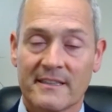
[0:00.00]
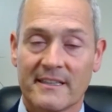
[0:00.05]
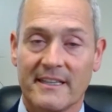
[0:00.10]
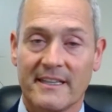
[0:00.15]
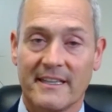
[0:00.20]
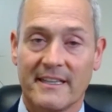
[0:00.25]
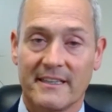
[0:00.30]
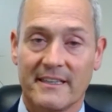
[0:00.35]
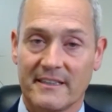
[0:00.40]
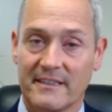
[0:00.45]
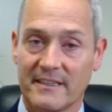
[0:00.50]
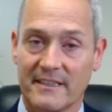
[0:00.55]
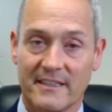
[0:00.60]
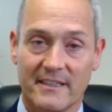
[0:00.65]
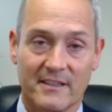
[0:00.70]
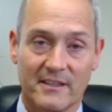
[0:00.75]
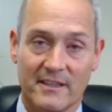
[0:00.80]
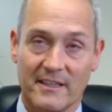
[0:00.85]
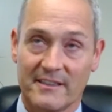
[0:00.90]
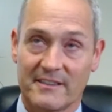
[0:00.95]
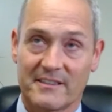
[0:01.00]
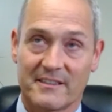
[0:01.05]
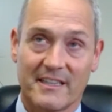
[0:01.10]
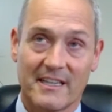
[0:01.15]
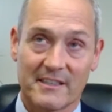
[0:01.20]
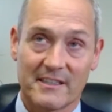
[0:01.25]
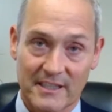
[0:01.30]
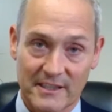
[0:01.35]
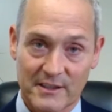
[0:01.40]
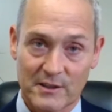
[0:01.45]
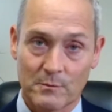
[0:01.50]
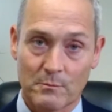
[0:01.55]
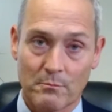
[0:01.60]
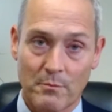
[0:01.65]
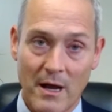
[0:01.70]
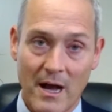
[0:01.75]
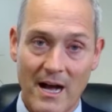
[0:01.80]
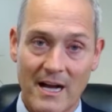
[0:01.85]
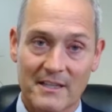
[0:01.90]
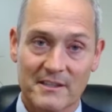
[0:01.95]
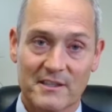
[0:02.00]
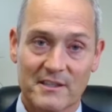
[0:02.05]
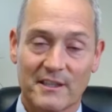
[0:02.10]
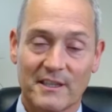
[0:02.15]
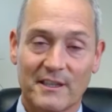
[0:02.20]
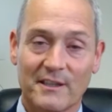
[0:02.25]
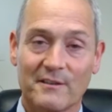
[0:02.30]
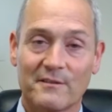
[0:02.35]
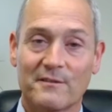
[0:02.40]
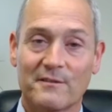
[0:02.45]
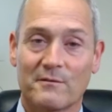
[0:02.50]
it says it's positive